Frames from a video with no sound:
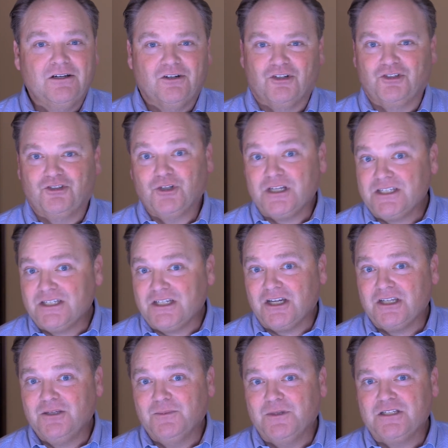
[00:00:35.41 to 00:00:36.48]
or trust
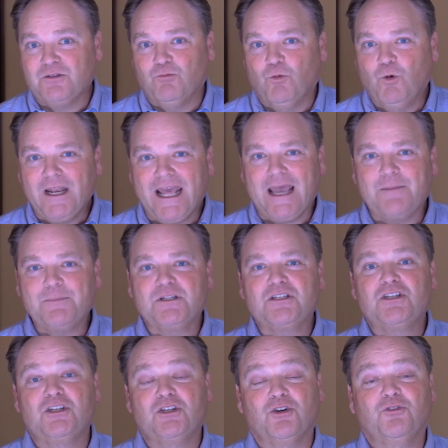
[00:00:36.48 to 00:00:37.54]
documents and what
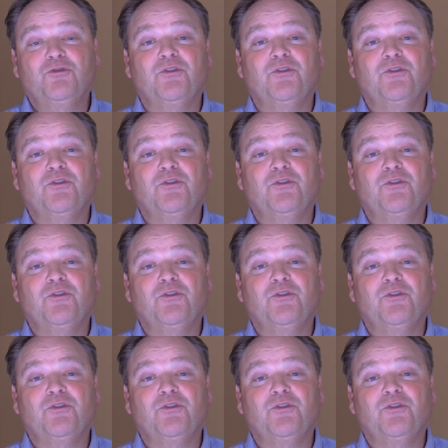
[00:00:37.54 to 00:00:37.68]
happens to your